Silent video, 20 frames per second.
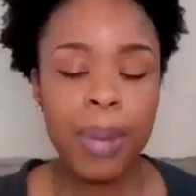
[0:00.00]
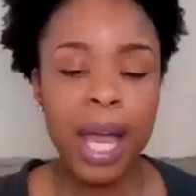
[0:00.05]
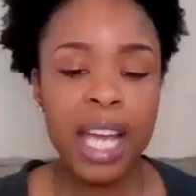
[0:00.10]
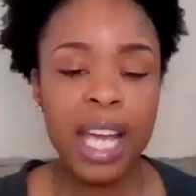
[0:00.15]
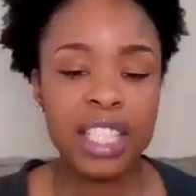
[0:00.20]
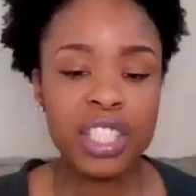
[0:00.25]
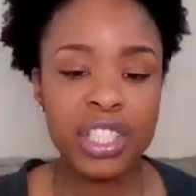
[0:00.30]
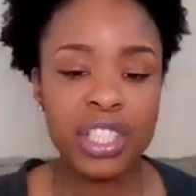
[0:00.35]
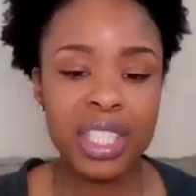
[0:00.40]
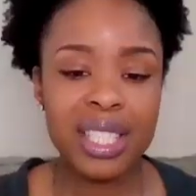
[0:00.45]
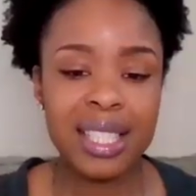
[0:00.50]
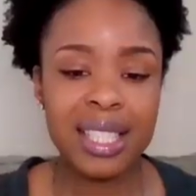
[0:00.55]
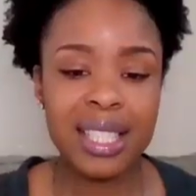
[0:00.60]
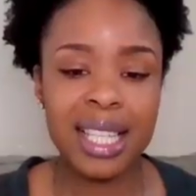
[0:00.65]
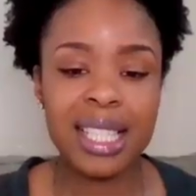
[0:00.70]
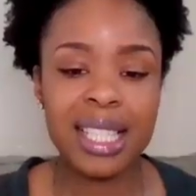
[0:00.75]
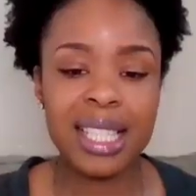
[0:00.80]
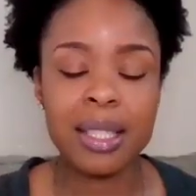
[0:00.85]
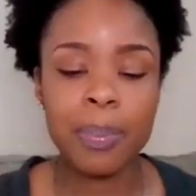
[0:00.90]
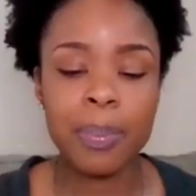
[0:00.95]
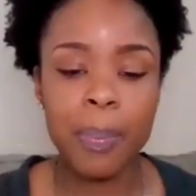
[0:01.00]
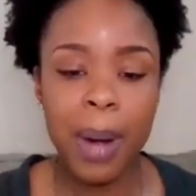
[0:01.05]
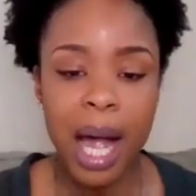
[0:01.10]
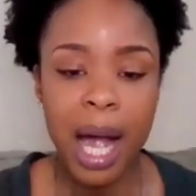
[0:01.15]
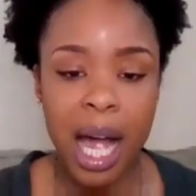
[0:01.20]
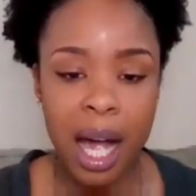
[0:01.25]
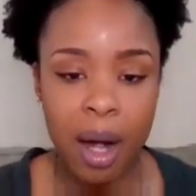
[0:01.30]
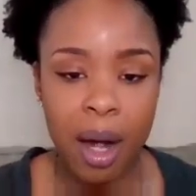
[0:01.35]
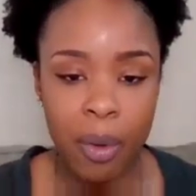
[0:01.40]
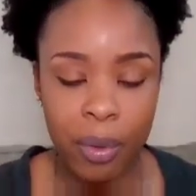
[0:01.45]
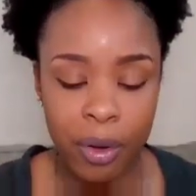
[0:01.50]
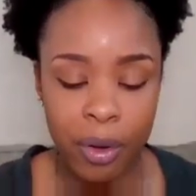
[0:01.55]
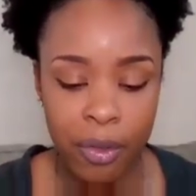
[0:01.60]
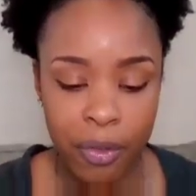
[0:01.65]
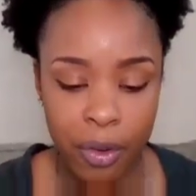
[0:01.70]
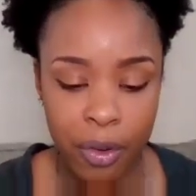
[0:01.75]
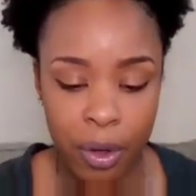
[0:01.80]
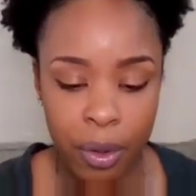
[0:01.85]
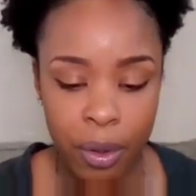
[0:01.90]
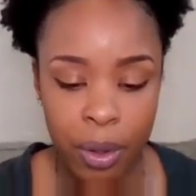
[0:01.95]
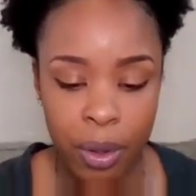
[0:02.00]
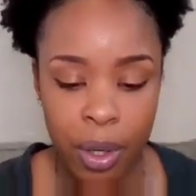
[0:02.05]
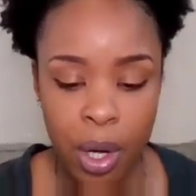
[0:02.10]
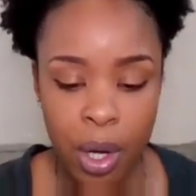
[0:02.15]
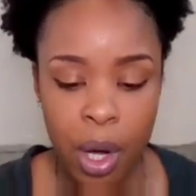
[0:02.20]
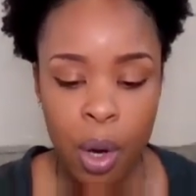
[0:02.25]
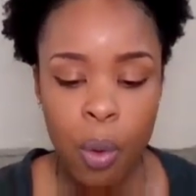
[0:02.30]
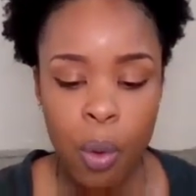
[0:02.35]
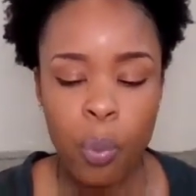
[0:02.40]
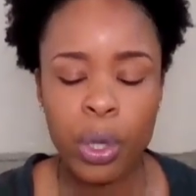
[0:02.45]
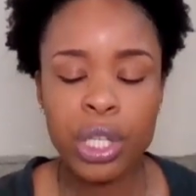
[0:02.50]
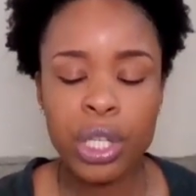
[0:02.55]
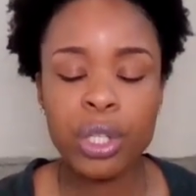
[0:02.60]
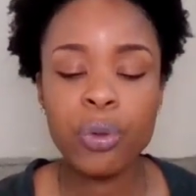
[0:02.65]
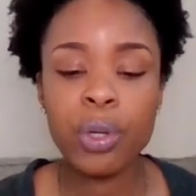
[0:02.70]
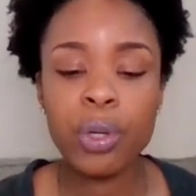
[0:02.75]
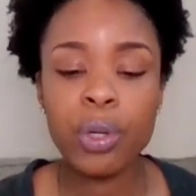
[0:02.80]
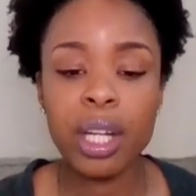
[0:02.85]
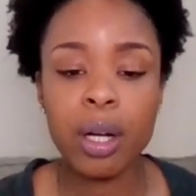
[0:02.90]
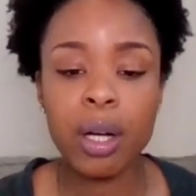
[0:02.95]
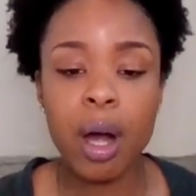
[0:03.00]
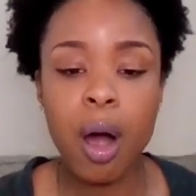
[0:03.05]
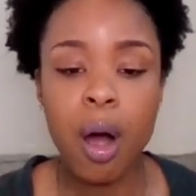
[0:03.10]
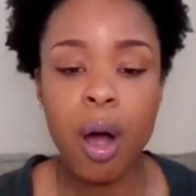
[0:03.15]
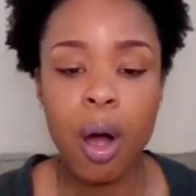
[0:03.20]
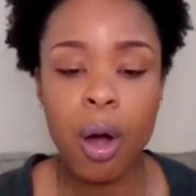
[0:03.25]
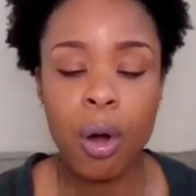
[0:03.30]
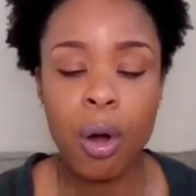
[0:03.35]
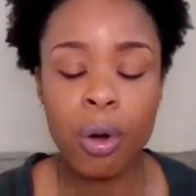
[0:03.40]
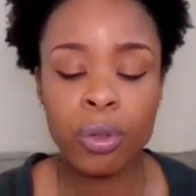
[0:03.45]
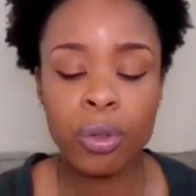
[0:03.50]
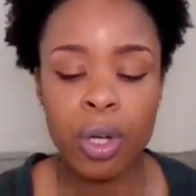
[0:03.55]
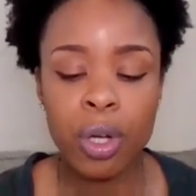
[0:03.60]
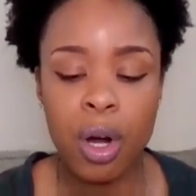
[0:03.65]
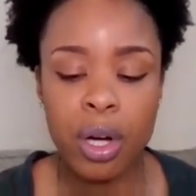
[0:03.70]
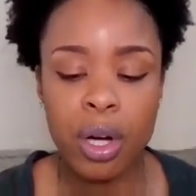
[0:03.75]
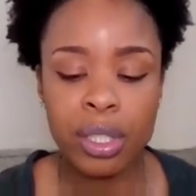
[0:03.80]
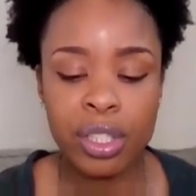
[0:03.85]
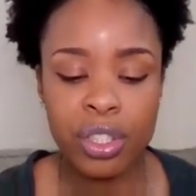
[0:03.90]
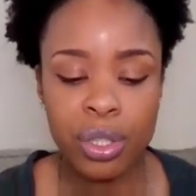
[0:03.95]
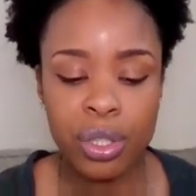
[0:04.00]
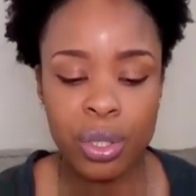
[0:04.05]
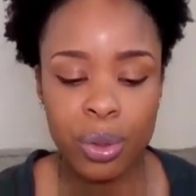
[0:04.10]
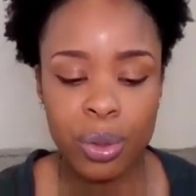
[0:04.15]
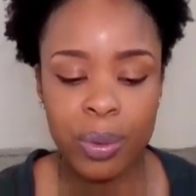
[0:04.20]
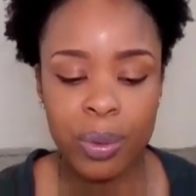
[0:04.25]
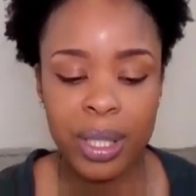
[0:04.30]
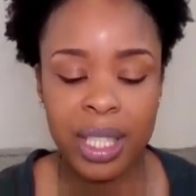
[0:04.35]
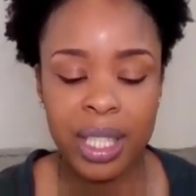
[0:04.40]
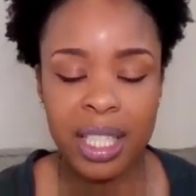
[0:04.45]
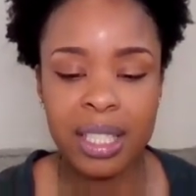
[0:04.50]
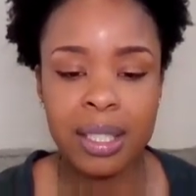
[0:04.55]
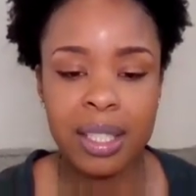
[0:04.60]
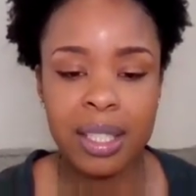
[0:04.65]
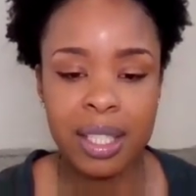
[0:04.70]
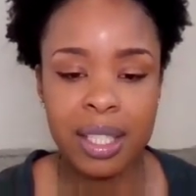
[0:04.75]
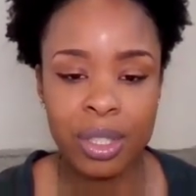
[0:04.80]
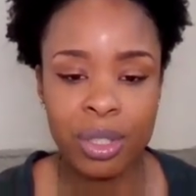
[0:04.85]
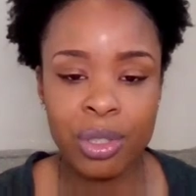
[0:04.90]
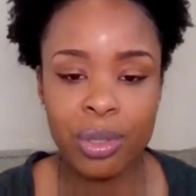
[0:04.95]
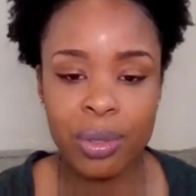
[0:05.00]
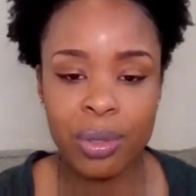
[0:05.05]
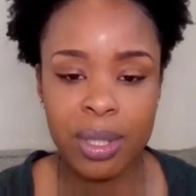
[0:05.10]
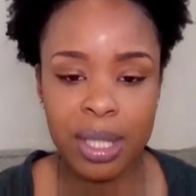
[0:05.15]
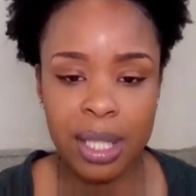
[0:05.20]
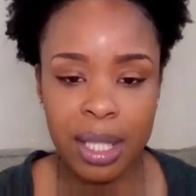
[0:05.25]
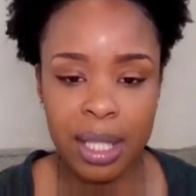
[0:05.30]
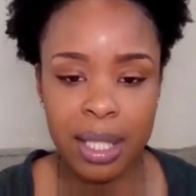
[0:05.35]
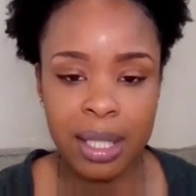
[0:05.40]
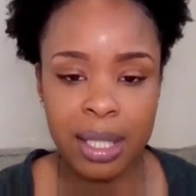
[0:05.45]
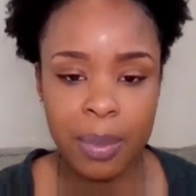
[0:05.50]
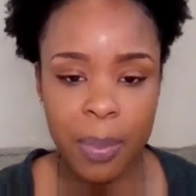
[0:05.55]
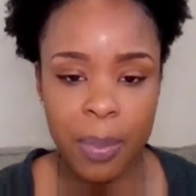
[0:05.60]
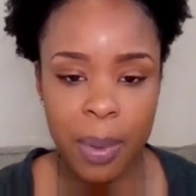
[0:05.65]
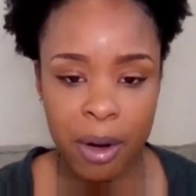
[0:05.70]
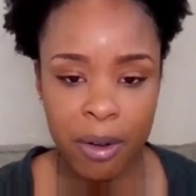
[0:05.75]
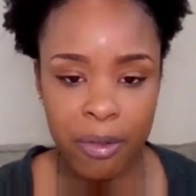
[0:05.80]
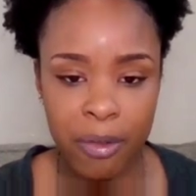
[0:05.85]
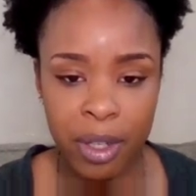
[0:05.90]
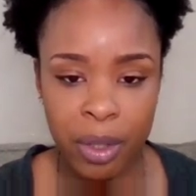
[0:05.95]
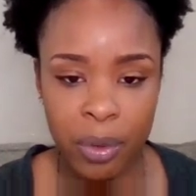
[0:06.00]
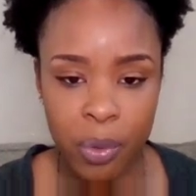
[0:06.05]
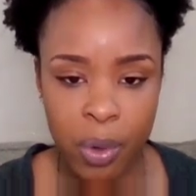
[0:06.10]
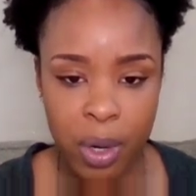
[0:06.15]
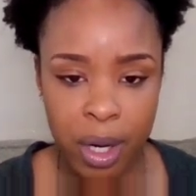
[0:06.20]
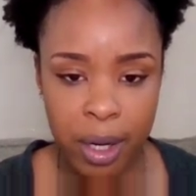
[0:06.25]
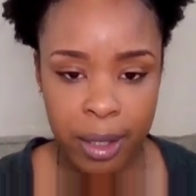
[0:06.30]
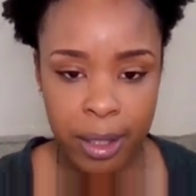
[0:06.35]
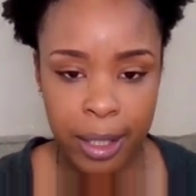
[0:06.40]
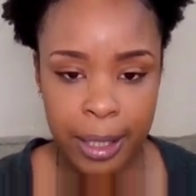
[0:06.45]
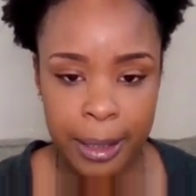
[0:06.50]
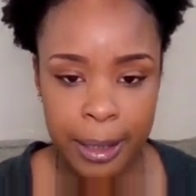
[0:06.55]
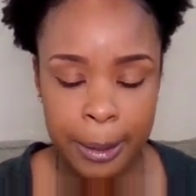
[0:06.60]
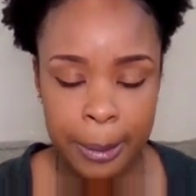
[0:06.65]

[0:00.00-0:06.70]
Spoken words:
Patience is powerful when you can hold on to it until you see its perfect work.